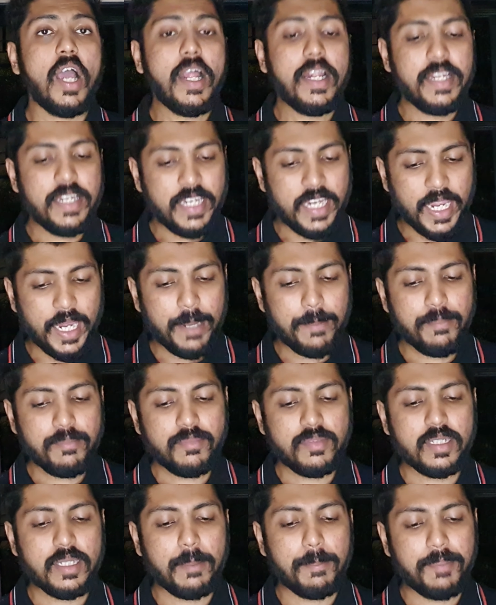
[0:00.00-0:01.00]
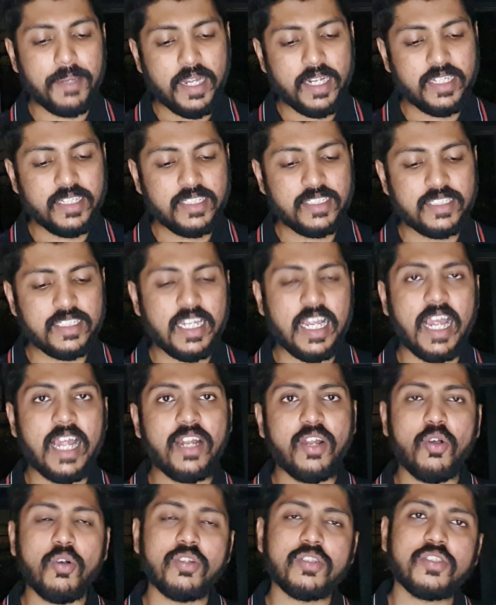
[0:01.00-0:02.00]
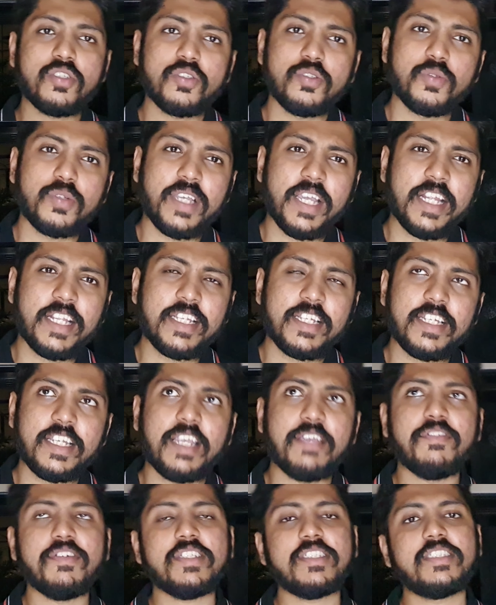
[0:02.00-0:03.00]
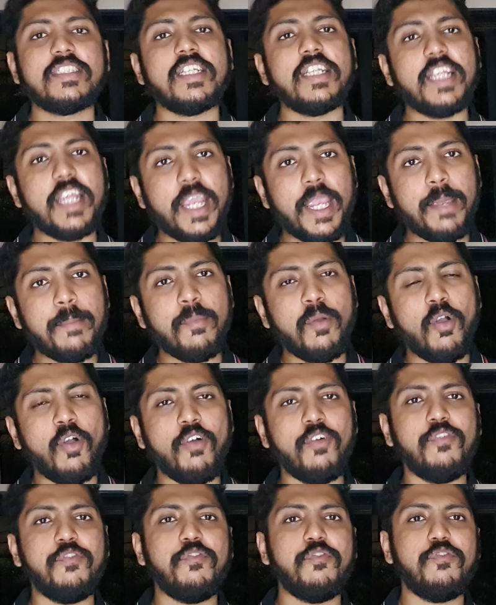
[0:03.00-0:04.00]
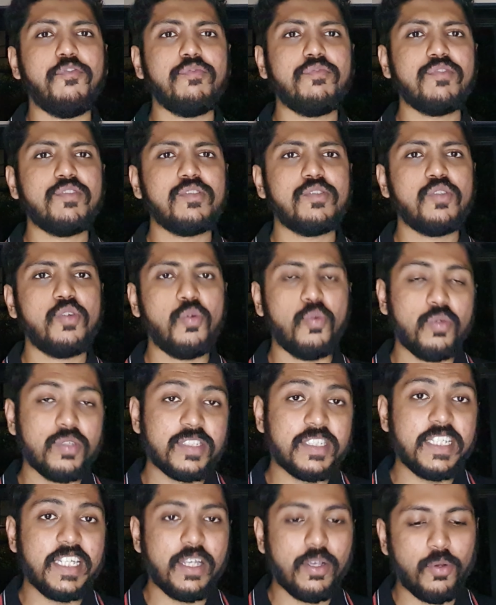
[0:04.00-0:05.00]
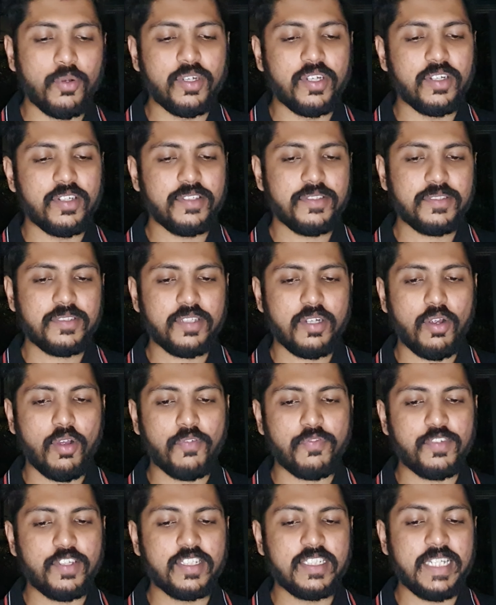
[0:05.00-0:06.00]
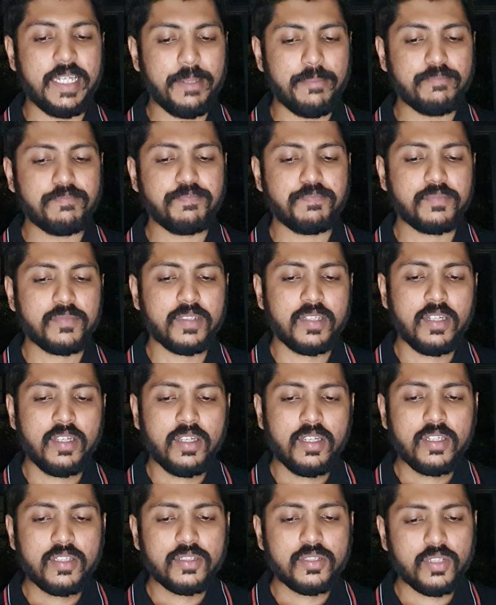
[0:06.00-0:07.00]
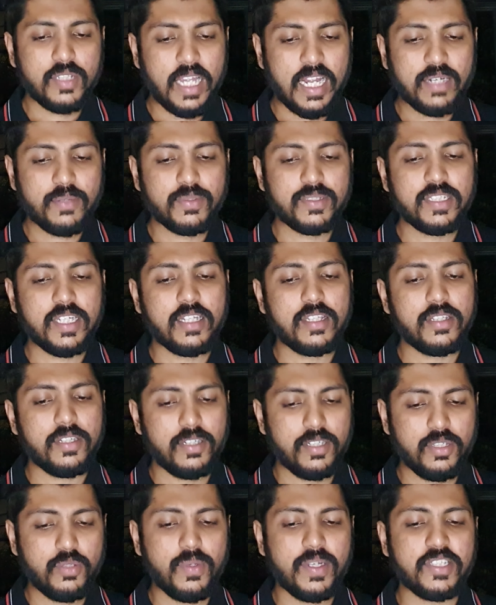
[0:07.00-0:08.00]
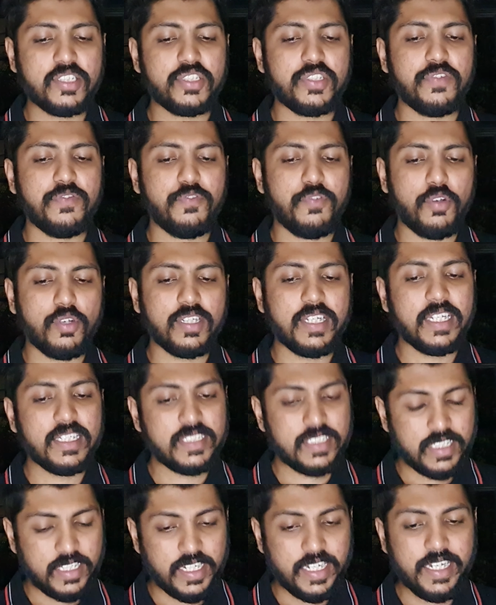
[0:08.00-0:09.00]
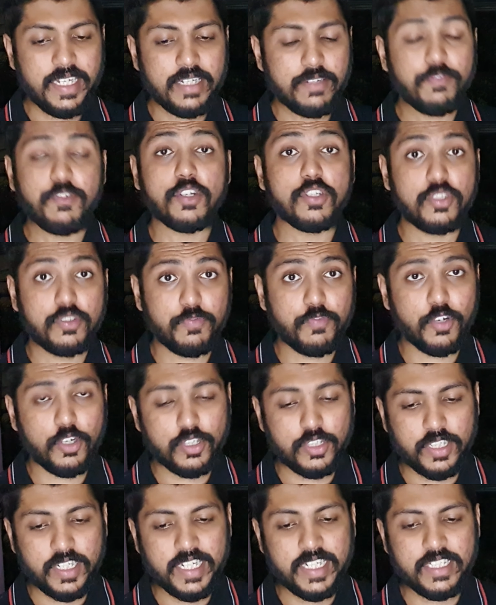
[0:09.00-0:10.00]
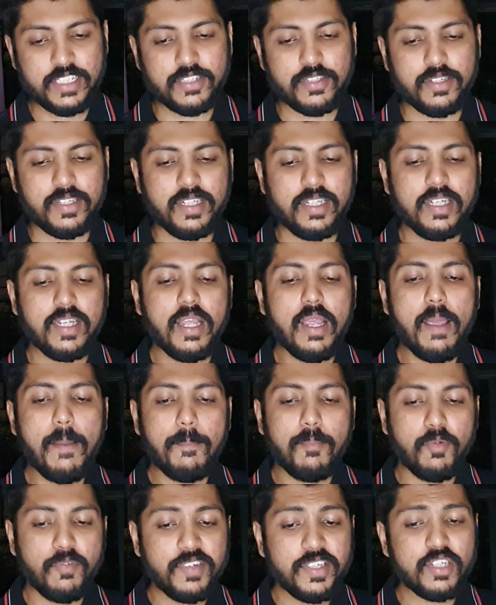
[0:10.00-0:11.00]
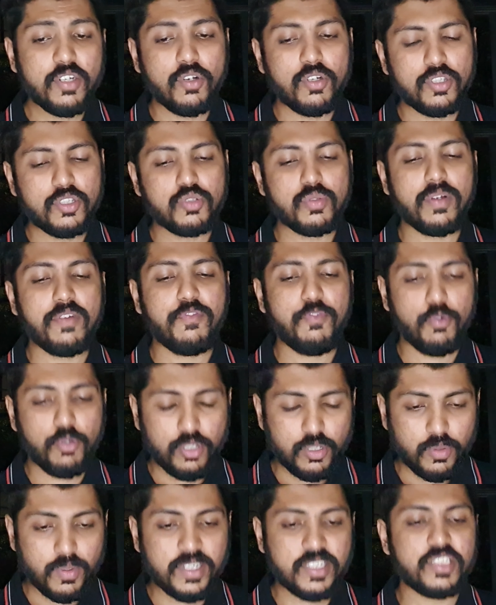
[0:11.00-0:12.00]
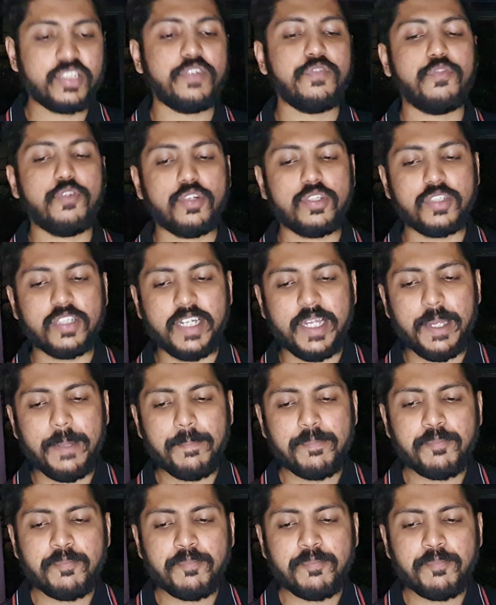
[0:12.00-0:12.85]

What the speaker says: Name the palace, and also you can give us the name of who's the owner of the same. So that was our third question for today. Sorry. Moving on to our fourth question for today.